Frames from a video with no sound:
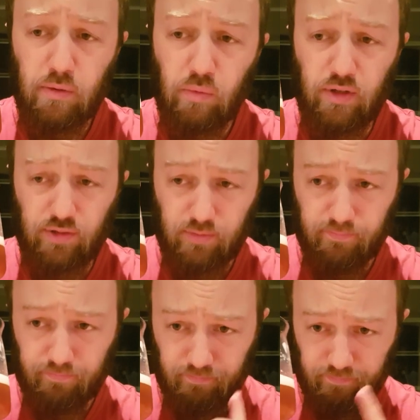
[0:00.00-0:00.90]
which
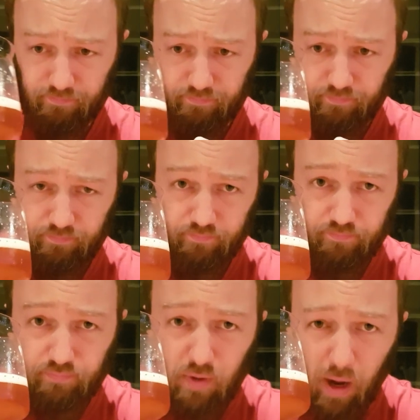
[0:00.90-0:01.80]

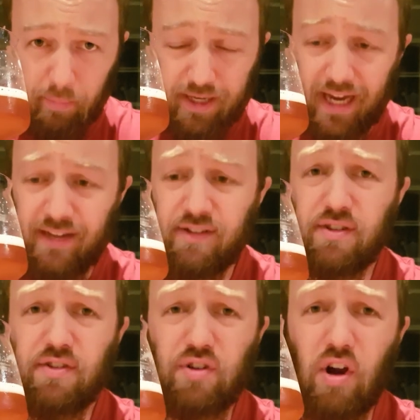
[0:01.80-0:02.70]
I'd be keen
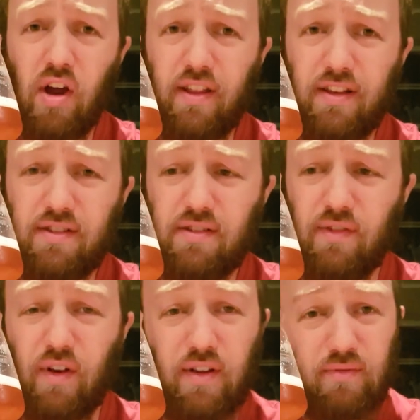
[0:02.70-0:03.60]
to try this
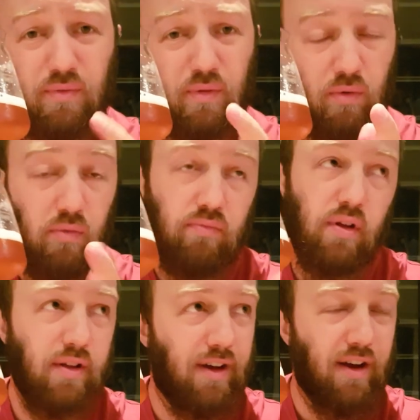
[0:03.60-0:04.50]
if I
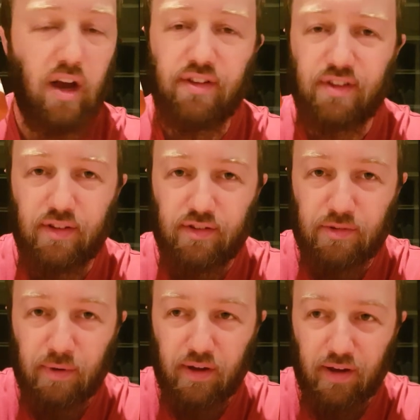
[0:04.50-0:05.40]
said this to
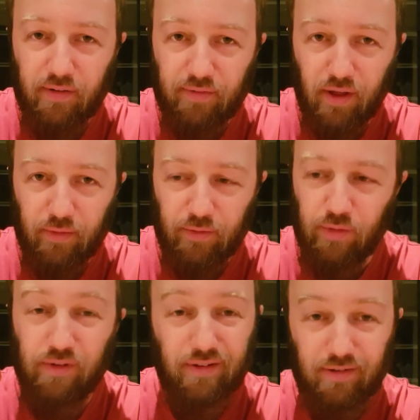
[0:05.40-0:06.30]
my
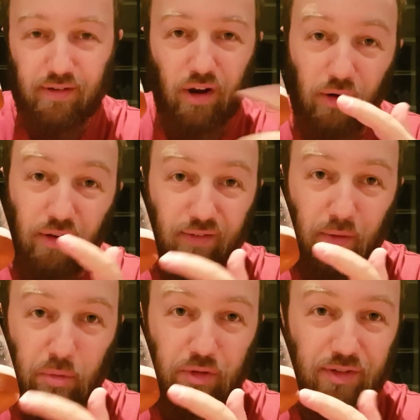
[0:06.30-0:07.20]
father-in-law, if I
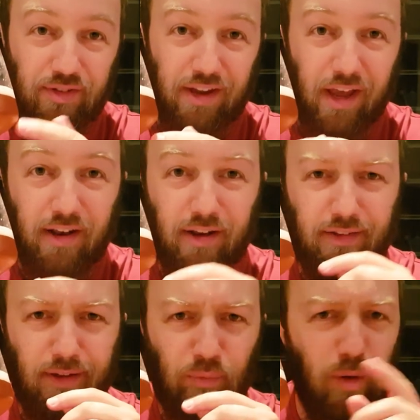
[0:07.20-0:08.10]
brew this again, and he
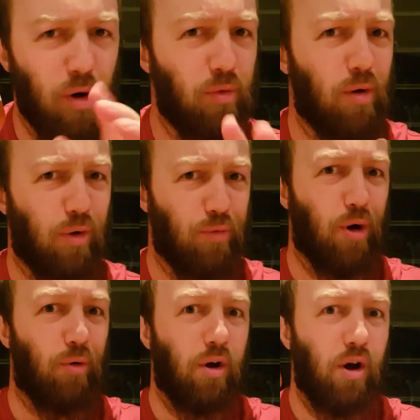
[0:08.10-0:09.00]
said,
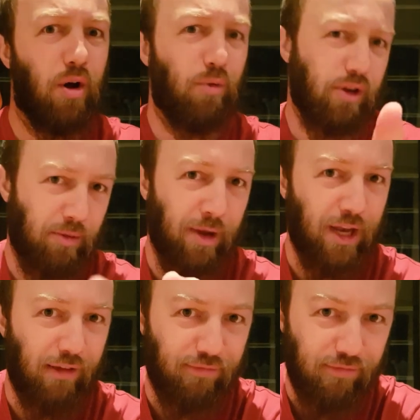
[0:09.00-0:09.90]
whoa, what do you
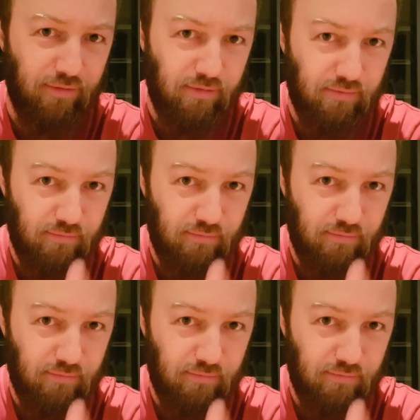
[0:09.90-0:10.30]
mean if?